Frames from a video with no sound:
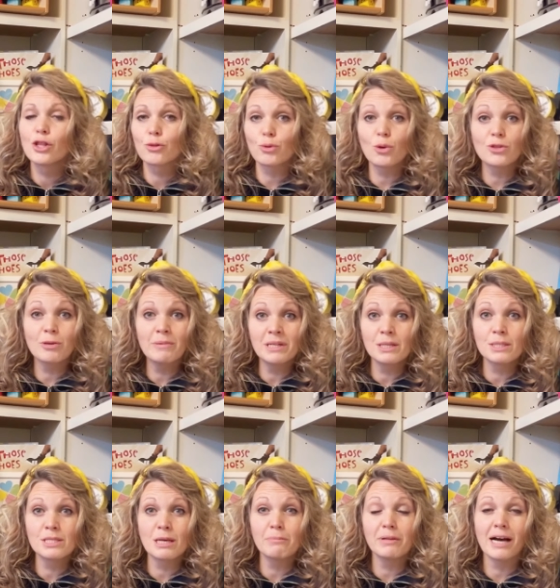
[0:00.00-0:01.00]
throw them into
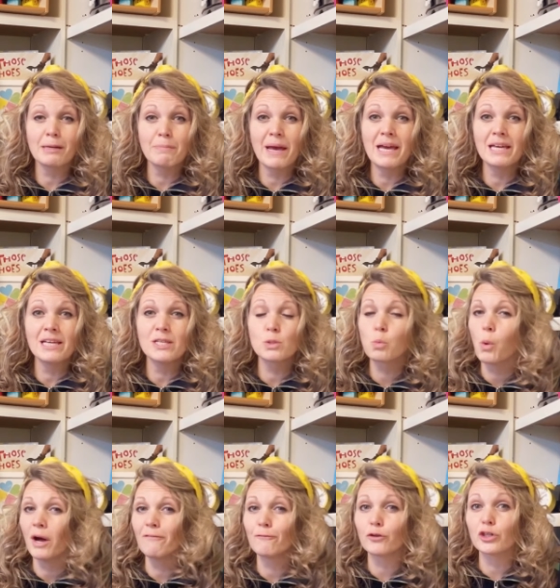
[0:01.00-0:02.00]
Ziploc baggies,
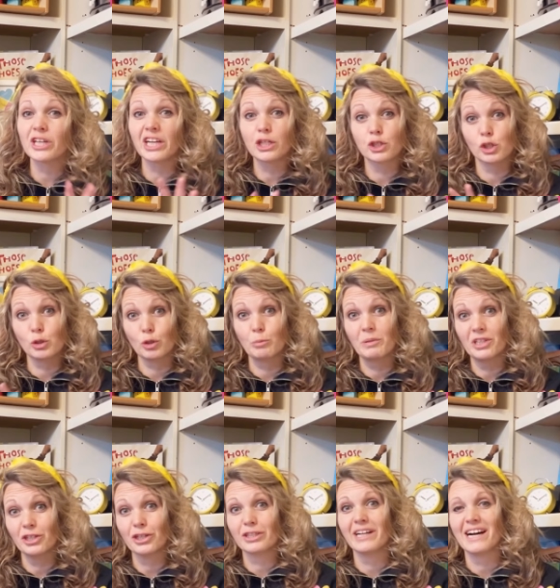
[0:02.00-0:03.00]
one for each group in
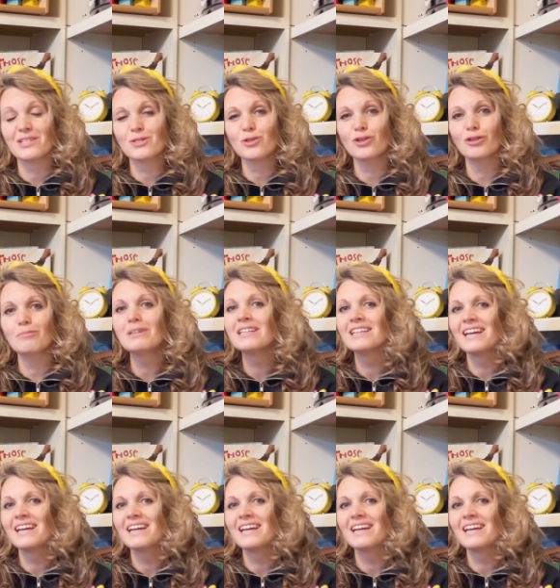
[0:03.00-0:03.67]
your classroom,